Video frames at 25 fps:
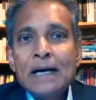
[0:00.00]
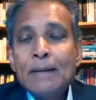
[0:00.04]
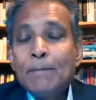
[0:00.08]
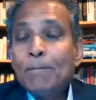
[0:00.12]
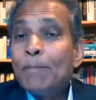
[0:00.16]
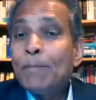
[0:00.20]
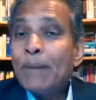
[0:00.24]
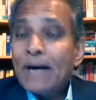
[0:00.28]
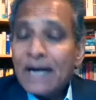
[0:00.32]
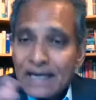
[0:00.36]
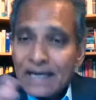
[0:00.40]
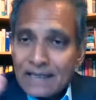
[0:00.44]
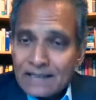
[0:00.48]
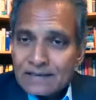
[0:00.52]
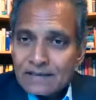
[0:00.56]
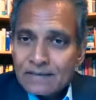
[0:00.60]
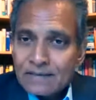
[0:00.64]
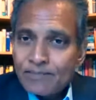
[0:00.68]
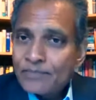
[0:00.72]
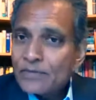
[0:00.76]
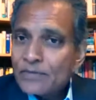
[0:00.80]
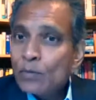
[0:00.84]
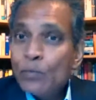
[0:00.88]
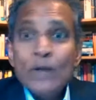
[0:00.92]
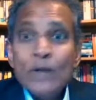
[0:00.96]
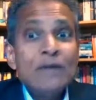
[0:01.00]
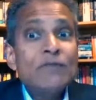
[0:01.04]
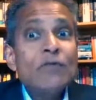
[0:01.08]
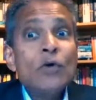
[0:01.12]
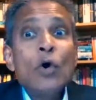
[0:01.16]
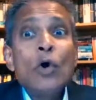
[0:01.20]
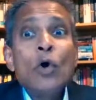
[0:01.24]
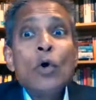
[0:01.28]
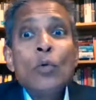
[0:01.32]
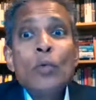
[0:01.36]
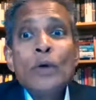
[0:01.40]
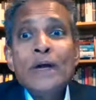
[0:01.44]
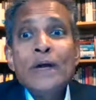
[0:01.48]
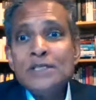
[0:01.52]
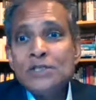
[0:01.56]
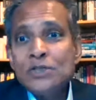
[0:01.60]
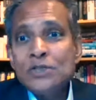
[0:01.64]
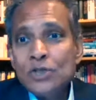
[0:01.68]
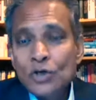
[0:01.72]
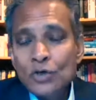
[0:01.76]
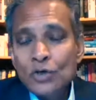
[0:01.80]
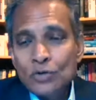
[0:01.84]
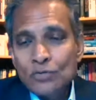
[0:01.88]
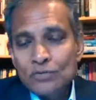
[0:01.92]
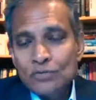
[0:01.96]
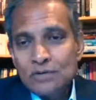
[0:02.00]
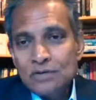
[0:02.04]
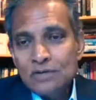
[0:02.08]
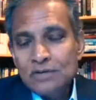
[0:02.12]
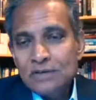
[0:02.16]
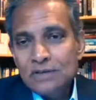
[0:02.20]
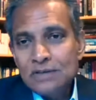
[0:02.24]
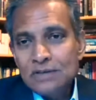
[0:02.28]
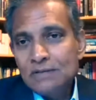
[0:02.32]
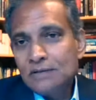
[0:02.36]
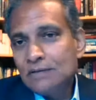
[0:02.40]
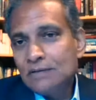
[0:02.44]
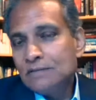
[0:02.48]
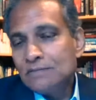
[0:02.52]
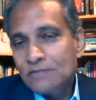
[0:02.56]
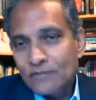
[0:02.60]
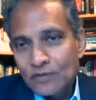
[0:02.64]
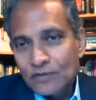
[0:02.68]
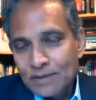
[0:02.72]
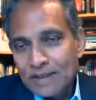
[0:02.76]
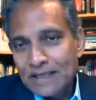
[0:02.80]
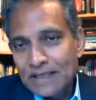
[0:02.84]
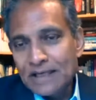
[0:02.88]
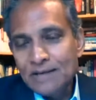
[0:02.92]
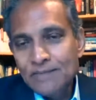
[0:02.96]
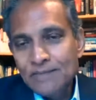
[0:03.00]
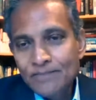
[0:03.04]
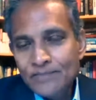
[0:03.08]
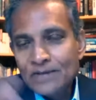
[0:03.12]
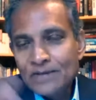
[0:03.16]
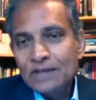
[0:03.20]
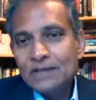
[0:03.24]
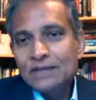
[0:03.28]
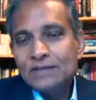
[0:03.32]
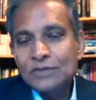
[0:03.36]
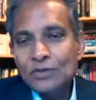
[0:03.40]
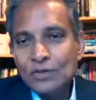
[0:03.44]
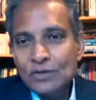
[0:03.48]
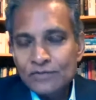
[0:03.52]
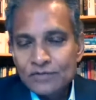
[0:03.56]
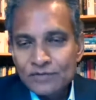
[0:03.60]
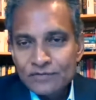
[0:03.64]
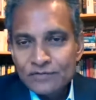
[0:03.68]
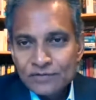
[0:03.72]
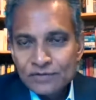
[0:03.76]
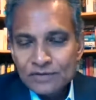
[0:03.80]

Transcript: But we have always known from our sort of